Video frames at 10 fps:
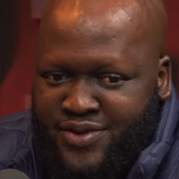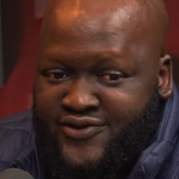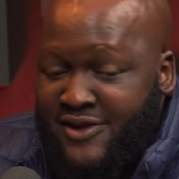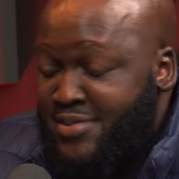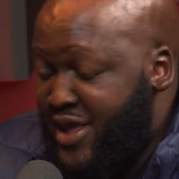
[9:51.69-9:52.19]

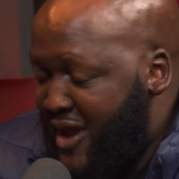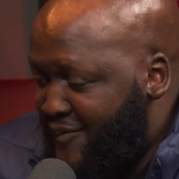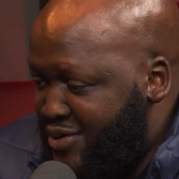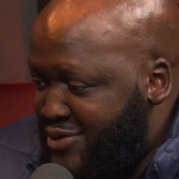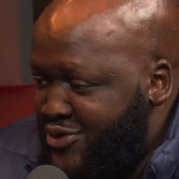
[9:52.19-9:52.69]
Same thing
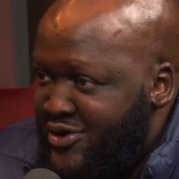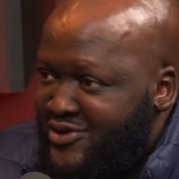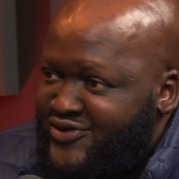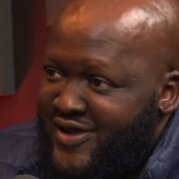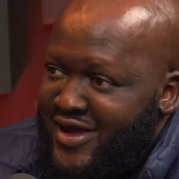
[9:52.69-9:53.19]
happened on New
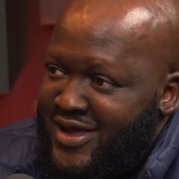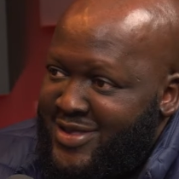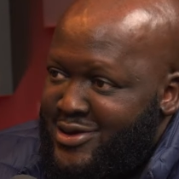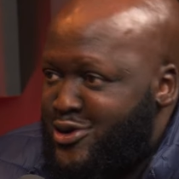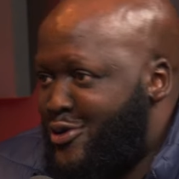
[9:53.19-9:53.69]
Year's Day, and
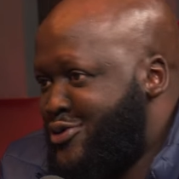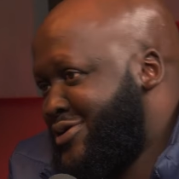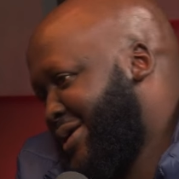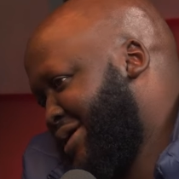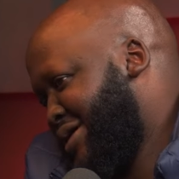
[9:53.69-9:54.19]
they show you
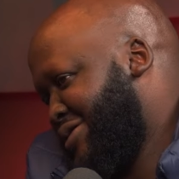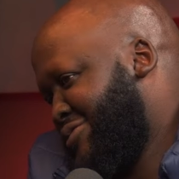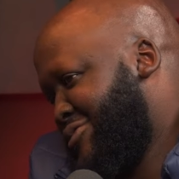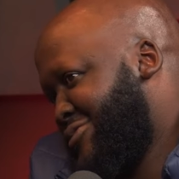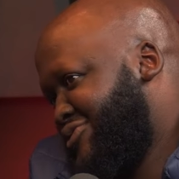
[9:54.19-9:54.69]
that, hey,
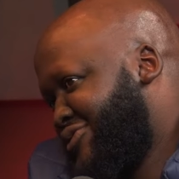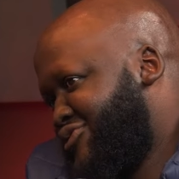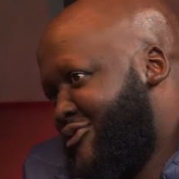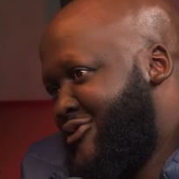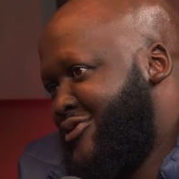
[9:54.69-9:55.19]
your clothes are
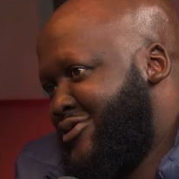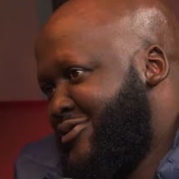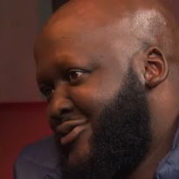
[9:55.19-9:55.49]
torn,